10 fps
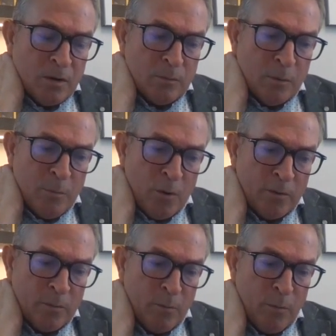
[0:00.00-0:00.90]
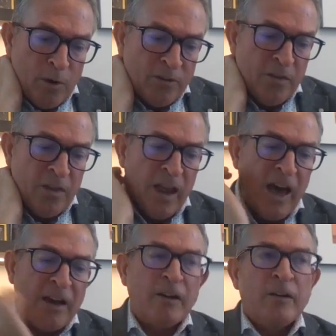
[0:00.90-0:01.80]
Well, more to the
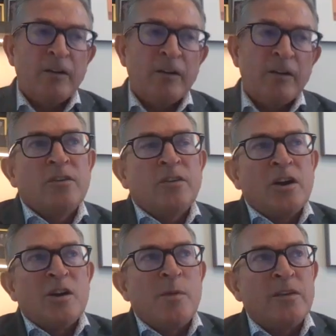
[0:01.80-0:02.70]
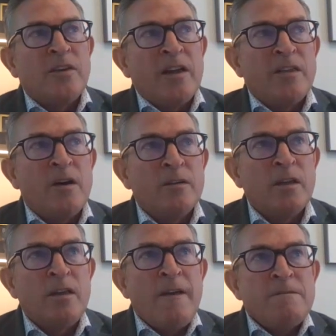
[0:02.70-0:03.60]
latter, and I should have started by saying
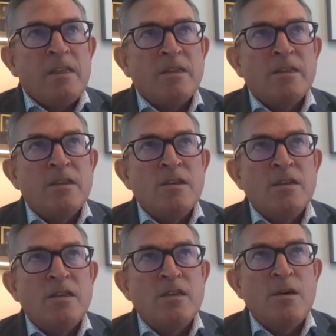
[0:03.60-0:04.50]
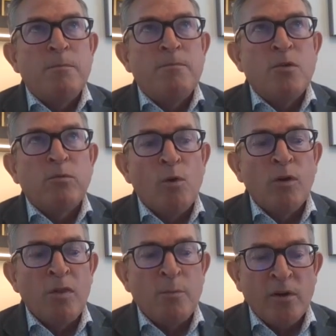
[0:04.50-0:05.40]
the role
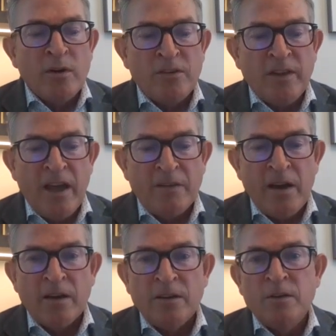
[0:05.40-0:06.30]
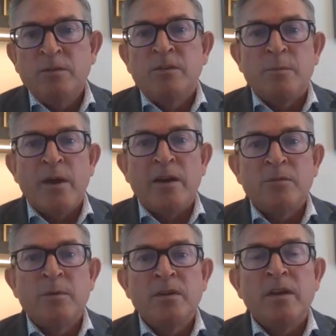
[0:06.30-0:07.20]
of the board is to add value to
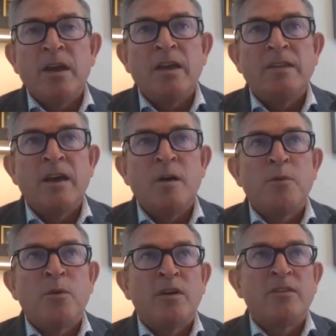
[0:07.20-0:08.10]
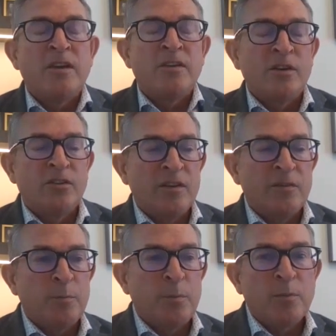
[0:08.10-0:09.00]
management and to help the organization achieve
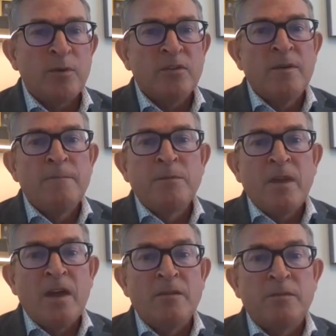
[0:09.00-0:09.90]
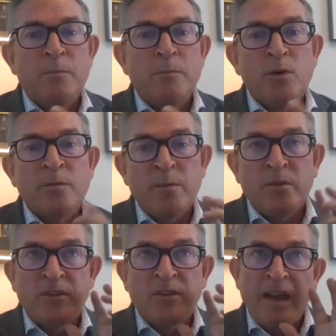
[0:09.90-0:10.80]
its purpose. And if the board
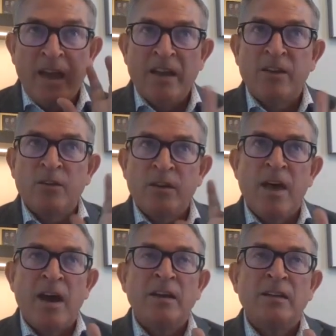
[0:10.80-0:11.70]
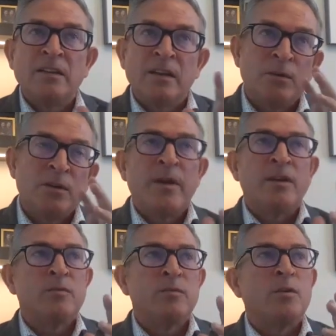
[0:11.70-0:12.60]
members stay anchored in that, like, what am I
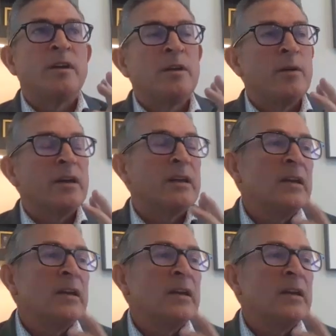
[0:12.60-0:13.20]
here for anyway,